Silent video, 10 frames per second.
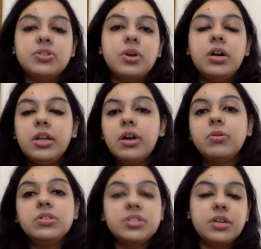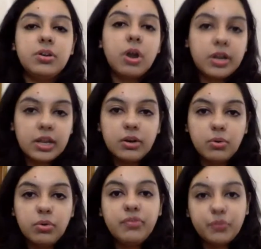So earlier goods did not
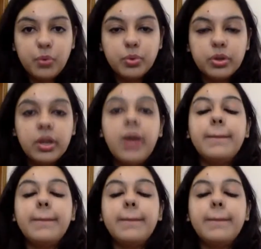include food,